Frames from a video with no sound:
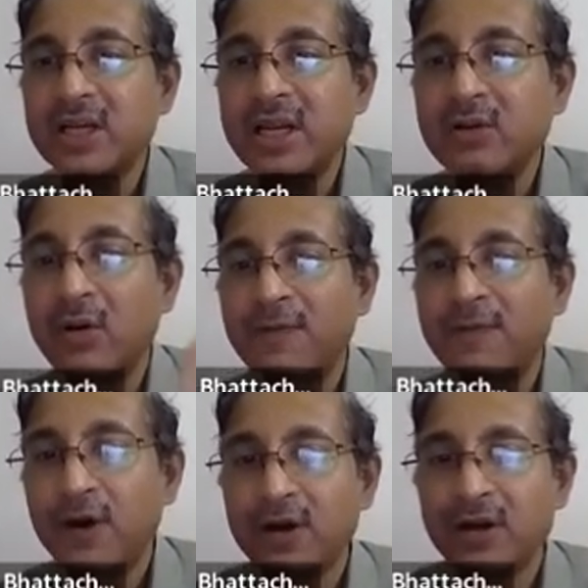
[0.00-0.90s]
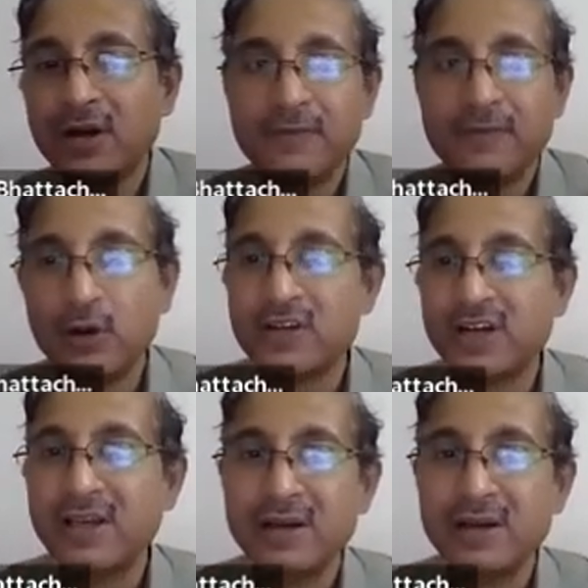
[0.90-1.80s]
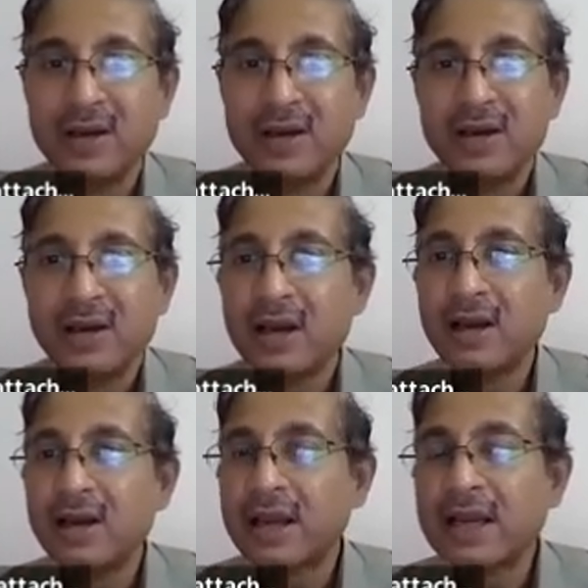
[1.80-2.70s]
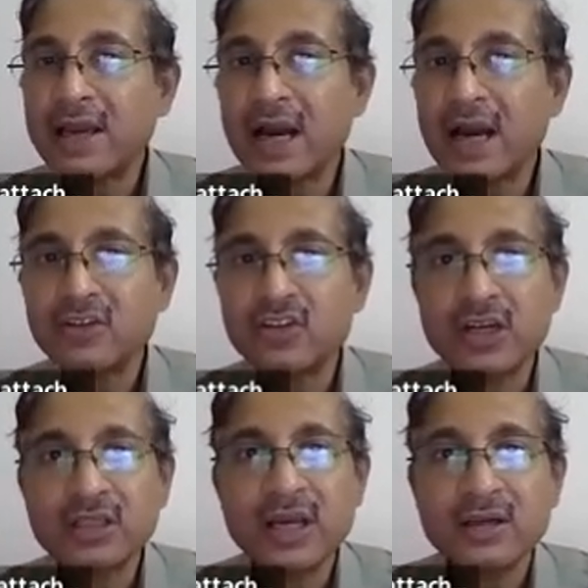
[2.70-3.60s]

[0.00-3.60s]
and go for full screen? Can I answer?